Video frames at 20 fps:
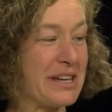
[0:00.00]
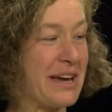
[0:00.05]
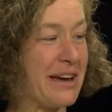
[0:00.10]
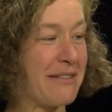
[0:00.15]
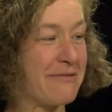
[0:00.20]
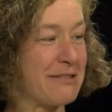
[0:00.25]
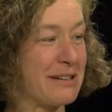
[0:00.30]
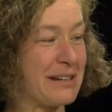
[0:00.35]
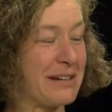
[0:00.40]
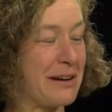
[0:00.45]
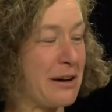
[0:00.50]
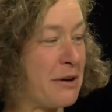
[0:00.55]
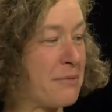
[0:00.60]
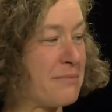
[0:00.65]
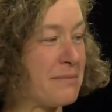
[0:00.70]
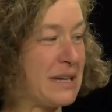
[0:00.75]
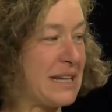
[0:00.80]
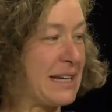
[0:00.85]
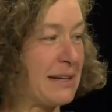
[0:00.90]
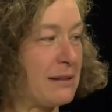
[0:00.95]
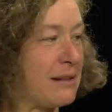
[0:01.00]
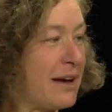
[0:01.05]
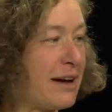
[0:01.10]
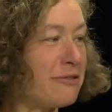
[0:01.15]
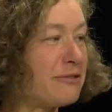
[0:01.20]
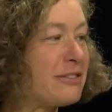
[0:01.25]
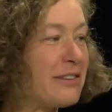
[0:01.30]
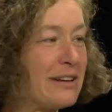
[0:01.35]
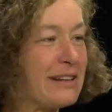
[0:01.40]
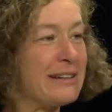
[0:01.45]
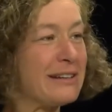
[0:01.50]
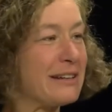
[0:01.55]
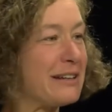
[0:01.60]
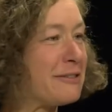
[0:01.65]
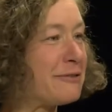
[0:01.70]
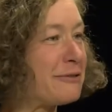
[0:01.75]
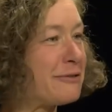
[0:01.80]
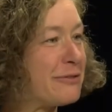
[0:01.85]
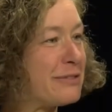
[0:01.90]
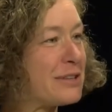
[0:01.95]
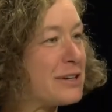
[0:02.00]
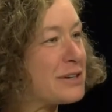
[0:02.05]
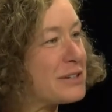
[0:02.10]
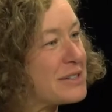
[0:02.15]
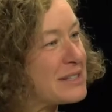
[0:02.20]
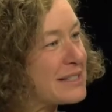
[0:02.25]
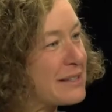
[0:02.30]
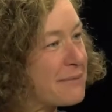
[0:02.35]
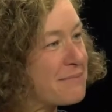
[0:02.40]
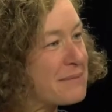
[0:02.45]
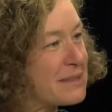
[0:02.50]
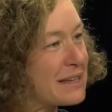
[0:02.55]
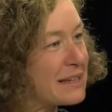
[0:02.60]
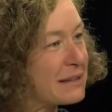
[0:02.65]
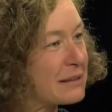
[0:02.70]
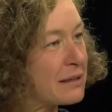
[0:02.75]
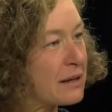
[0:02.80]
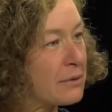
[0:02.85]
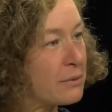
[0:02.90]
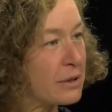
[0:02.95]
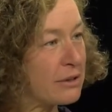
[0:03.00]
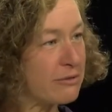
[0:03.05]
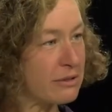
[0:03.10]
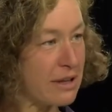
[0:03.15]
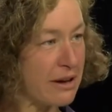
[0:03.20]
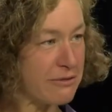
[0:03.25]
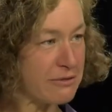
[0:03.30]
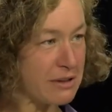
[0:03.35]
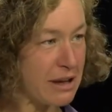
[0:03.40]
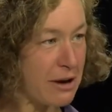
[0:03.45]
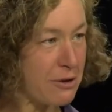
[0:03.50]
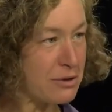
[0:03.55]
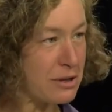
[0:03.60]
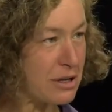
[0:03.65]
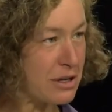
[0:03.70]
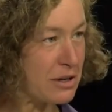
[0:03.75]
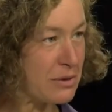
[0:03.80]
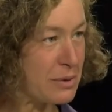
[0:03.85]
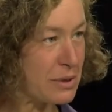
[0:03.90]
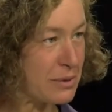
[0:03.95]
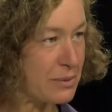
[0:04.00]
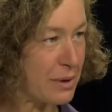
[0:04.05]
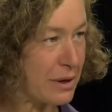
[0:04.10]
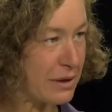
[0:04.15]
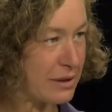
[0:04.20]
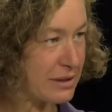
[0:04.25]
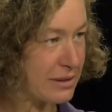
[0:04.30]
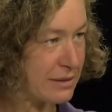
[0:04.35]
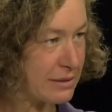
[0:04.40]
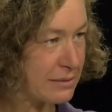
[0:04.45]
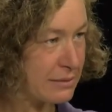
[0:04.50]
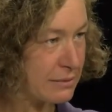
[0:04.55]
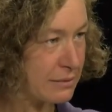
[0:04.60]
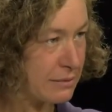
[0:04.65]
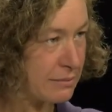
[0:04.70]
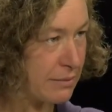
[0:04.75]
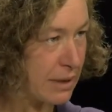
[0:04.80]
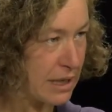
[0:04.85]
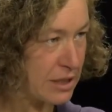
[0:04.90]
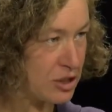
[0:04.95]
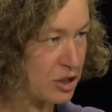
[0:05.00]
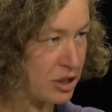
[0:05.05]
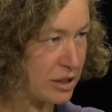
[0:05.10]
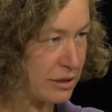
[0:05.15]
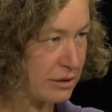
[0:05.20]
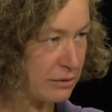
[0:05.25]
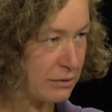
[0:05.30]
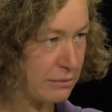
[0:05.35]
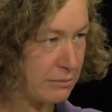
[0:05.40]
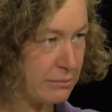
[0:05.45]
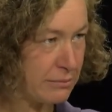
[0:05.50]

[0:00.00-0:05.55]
have a, a minute left, and if there's something that we've left out that you would want to mention?